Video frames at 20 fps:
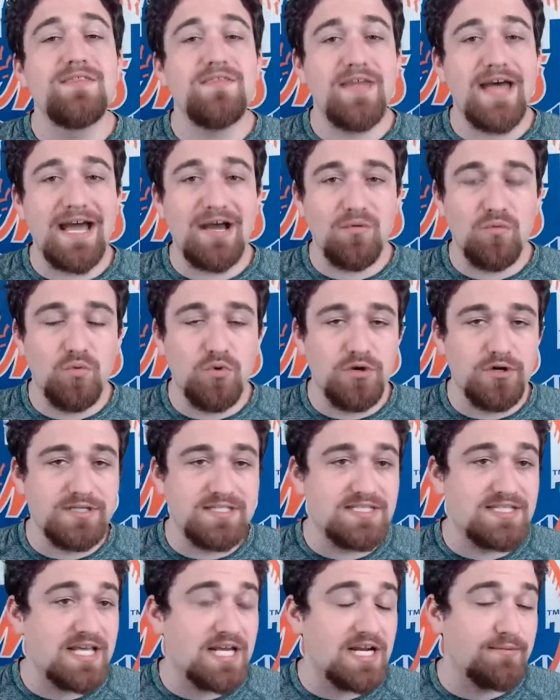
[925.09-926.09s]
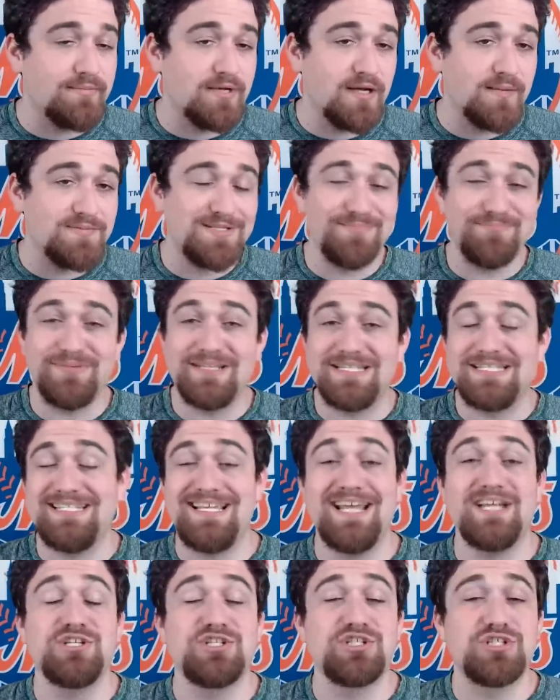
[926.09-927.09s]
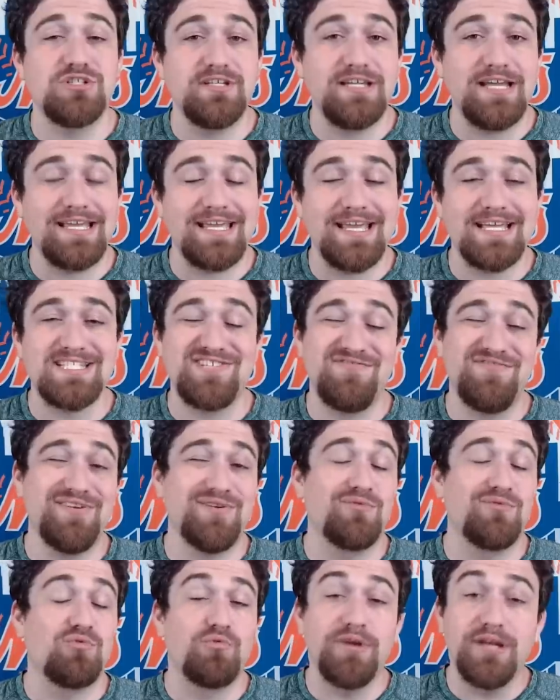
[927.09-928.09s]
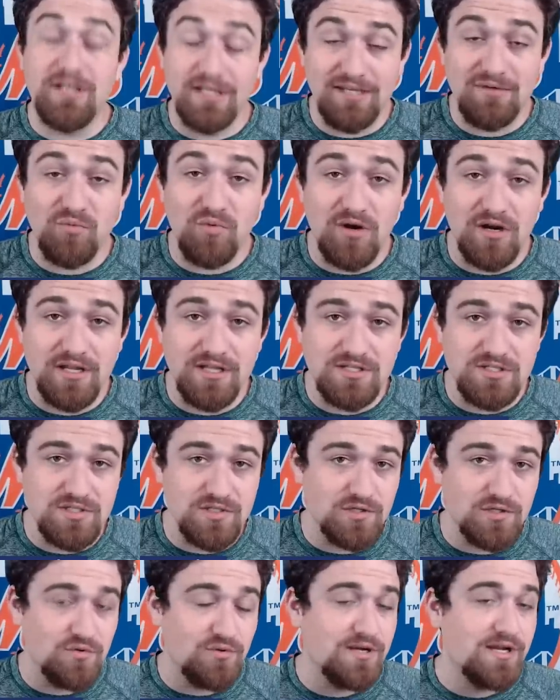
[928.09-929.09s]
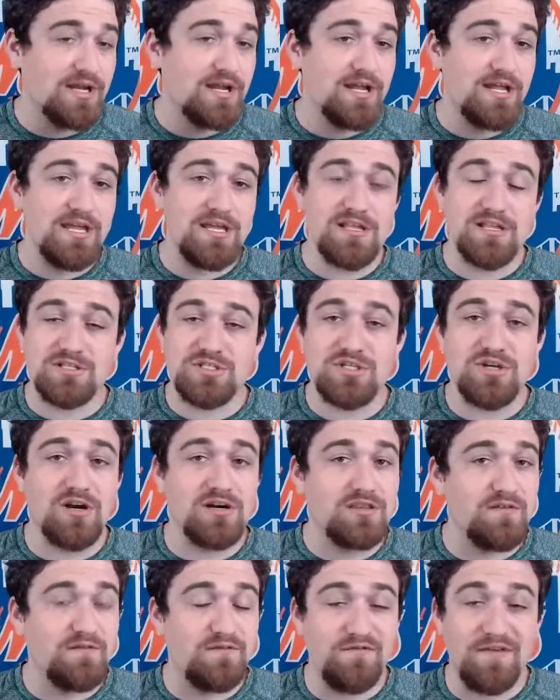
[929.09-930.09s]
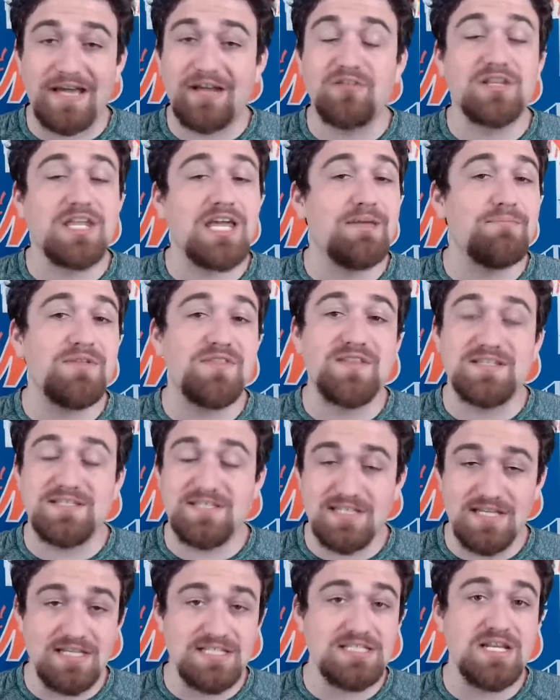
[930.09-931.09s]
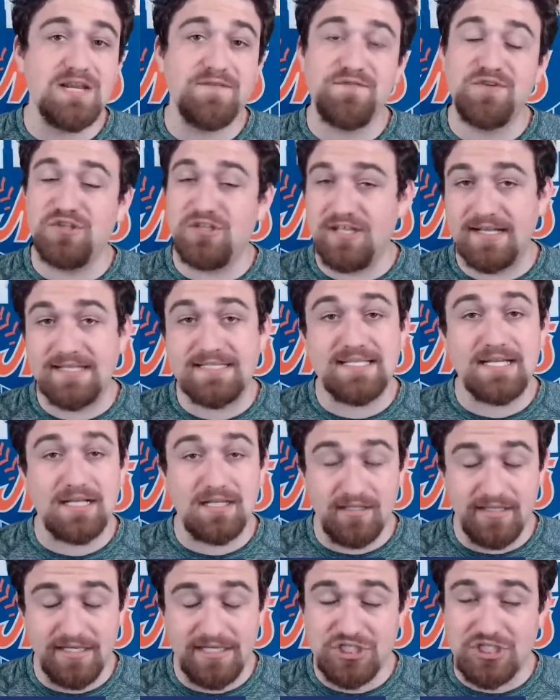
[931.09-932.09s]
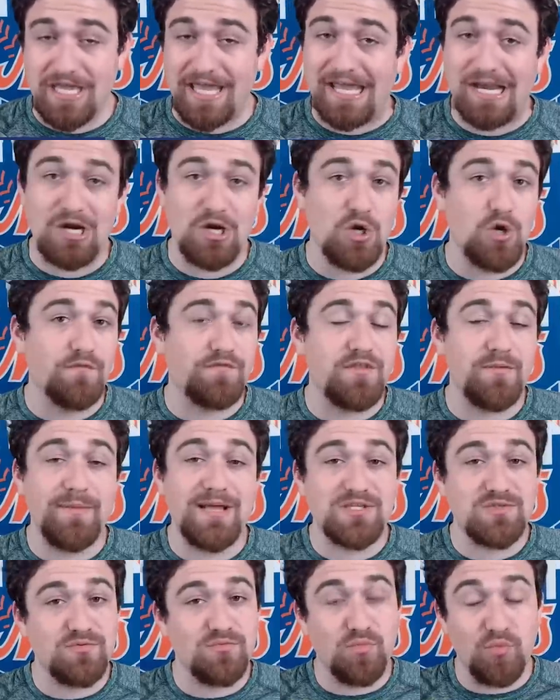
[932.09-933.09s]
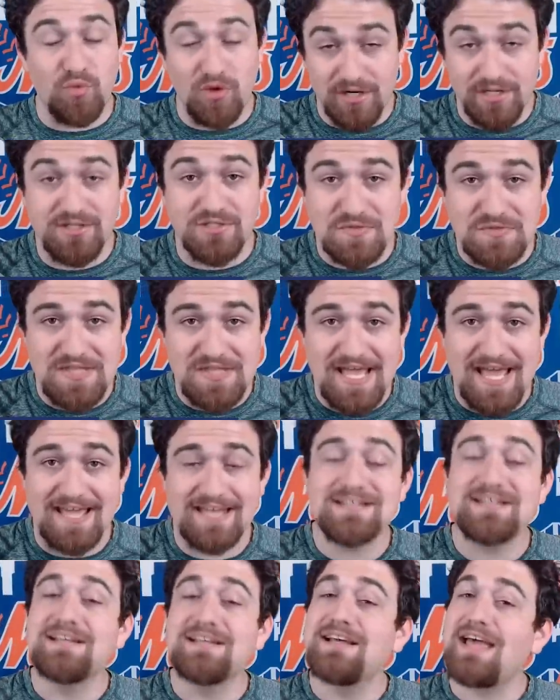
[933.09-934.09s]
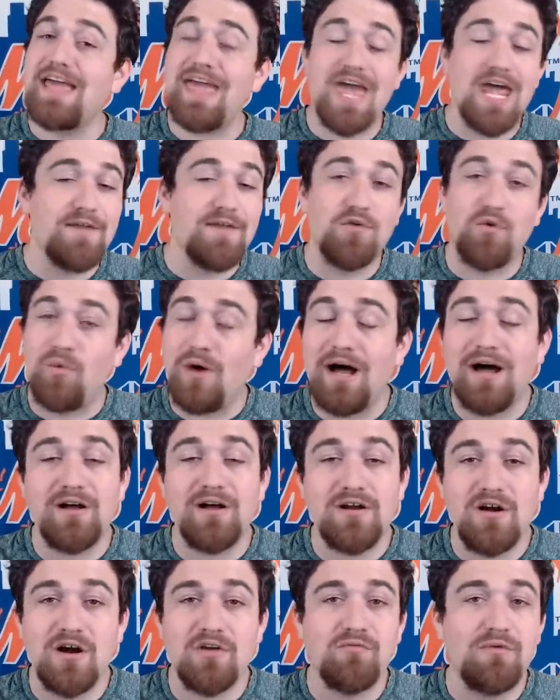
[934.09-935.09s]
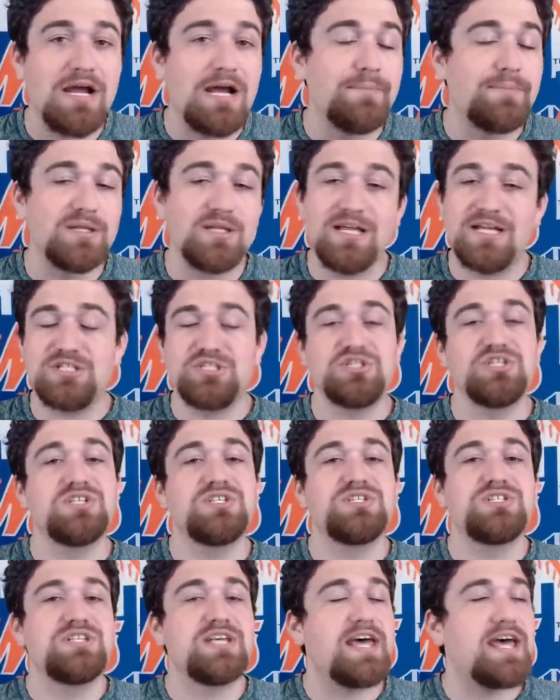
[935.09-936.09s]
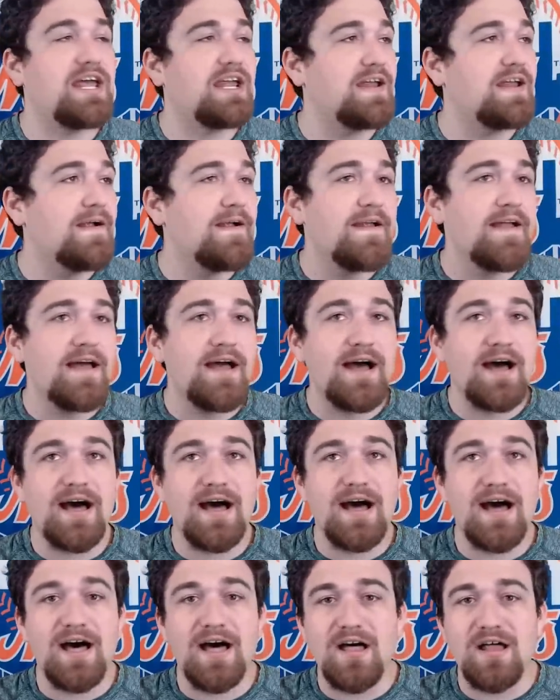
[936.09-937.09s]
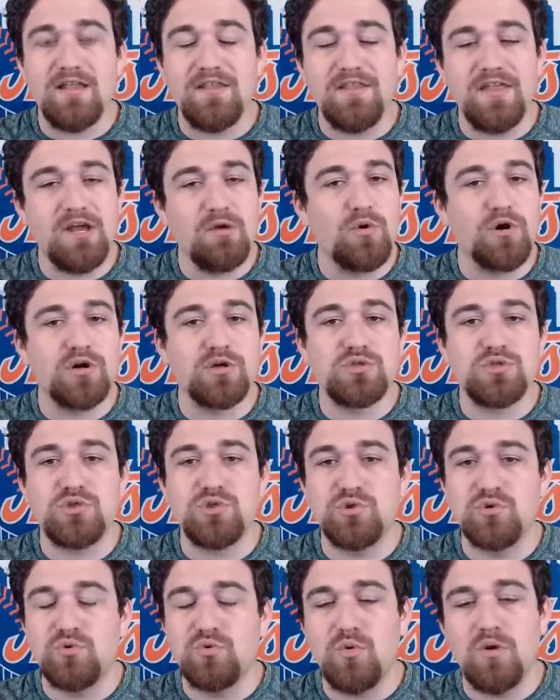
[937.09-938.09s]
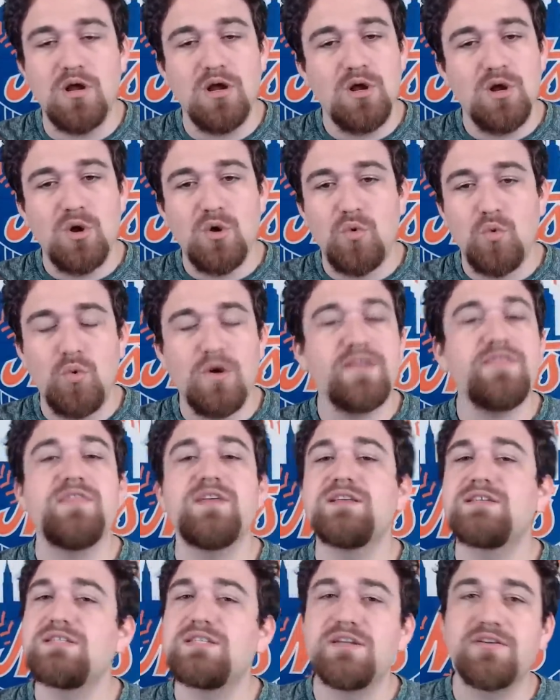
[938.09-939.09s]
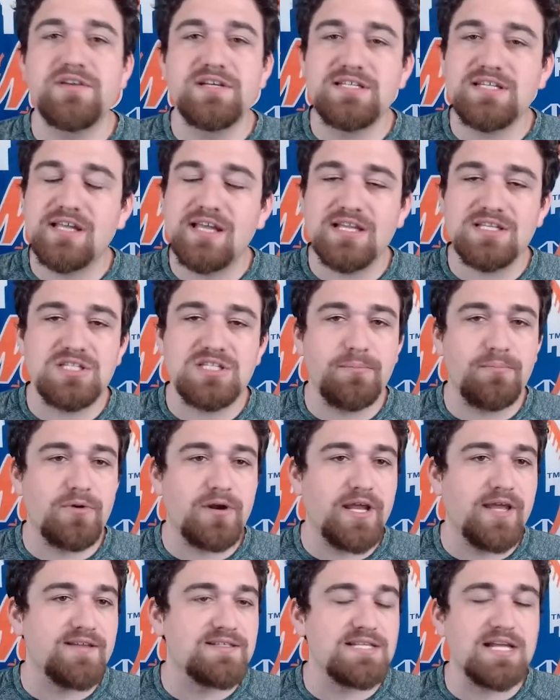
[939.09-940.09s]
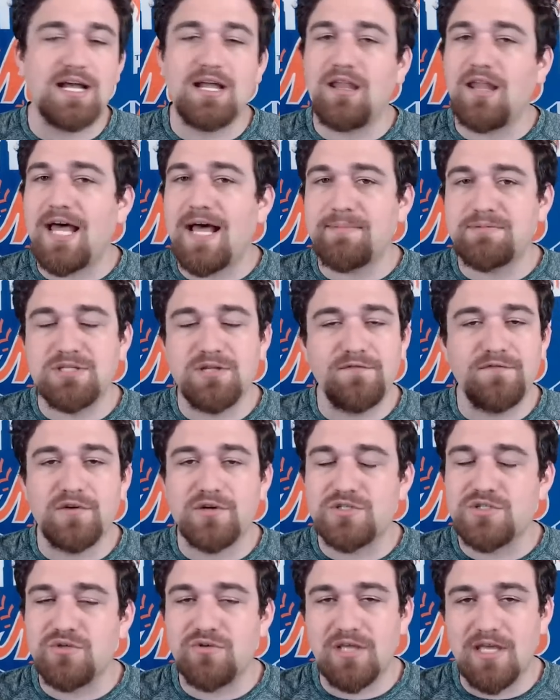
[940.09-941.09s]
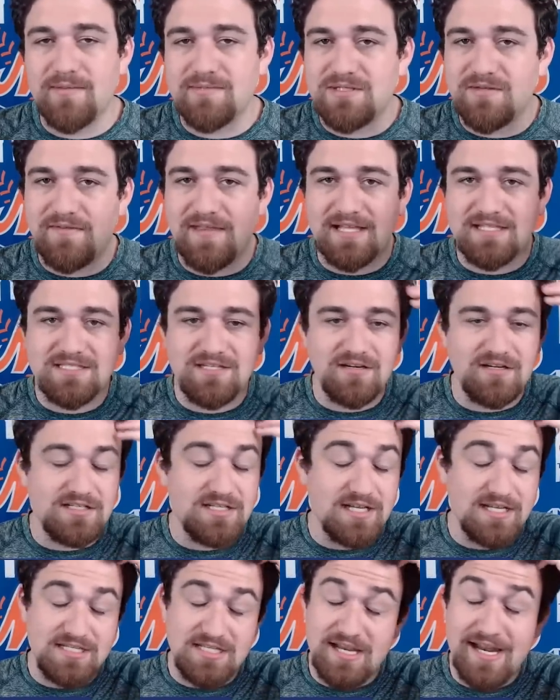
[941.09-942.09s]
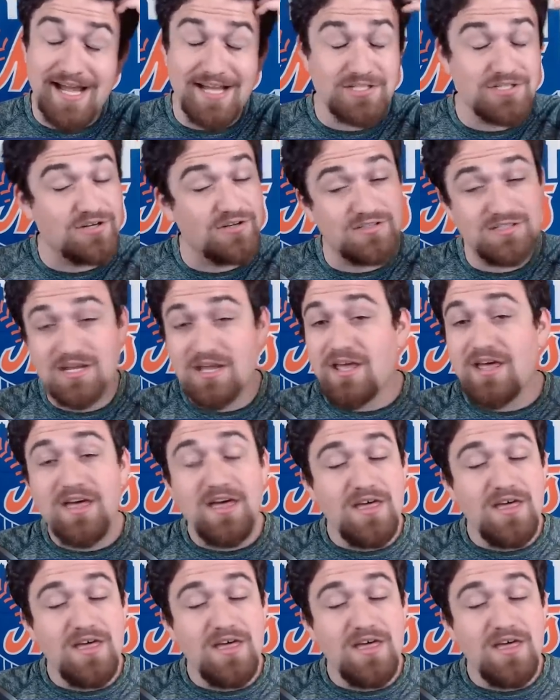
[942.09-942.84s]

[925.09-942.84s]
That would set him up to potentially, I guess if you really wanted to, he could start the final game of the season if you needed to clinch. I don't know if the Mets would want to do that ahead of a wild card round, but let's just say they were to win this series against the Braves and collapse in the first two games of that series against the Nationals.